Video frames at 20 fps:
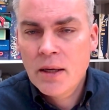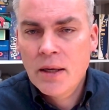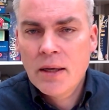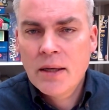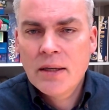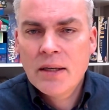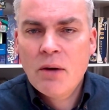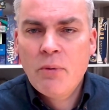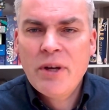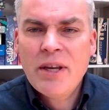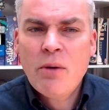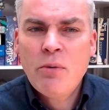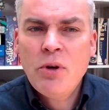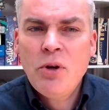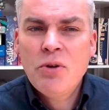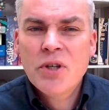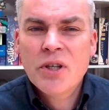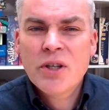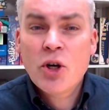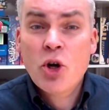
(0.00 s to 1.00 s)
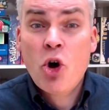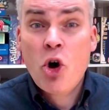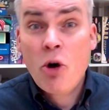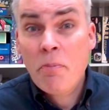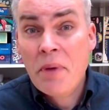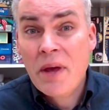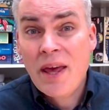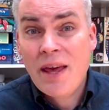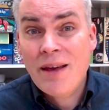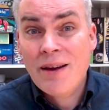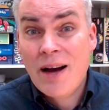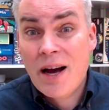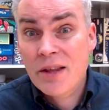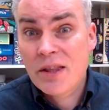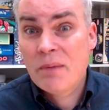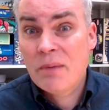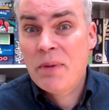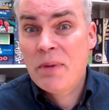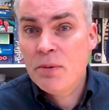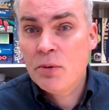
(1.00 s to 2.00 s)
Now, we don't want you to copy other
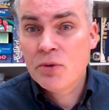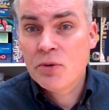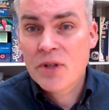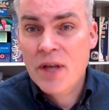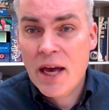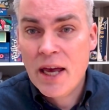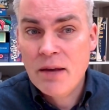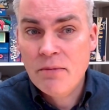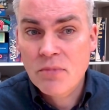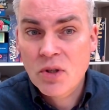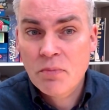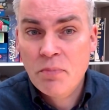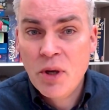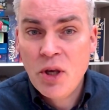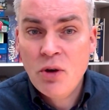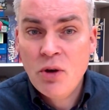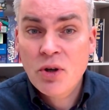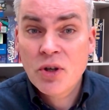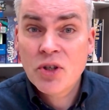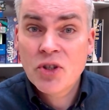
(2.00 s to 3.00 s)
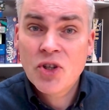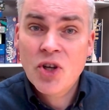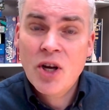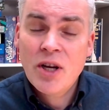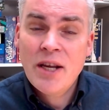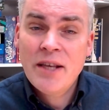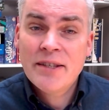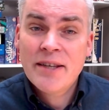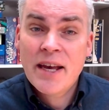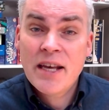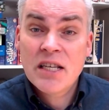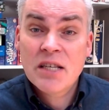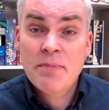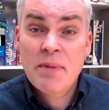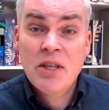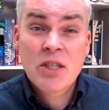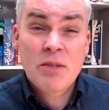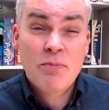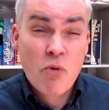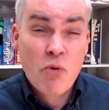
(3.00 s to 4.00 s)
people's games, but you can certainly take some
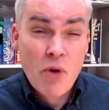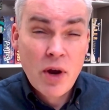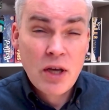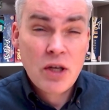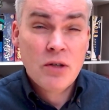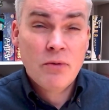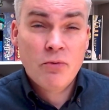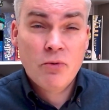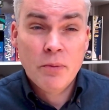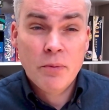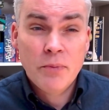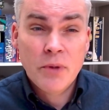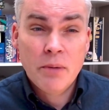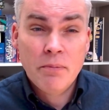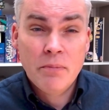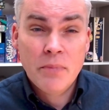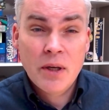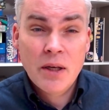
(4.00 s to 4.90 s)
inspiration from them.